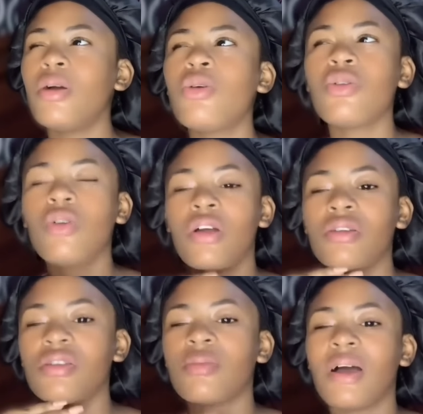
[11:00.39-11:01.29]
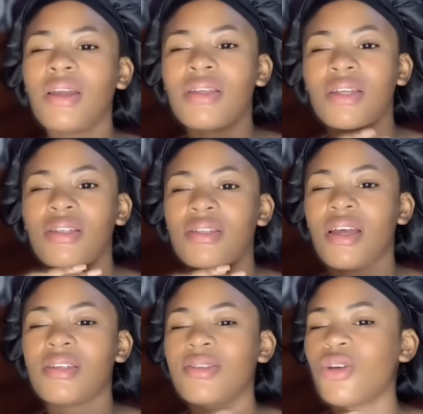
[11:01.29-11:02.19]
grow on, so I understand say,
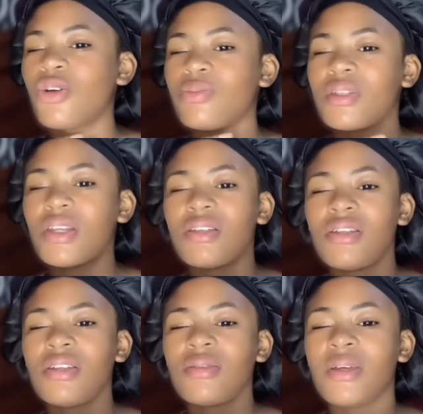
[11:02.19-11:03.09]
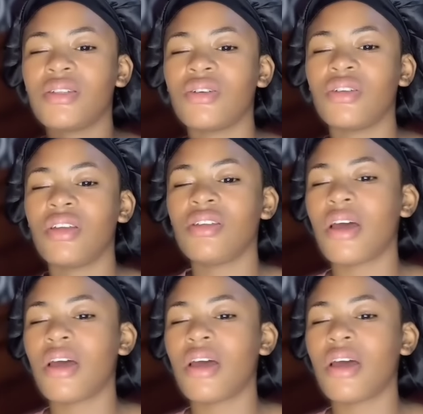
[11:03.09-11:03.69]
as circumstances make certain things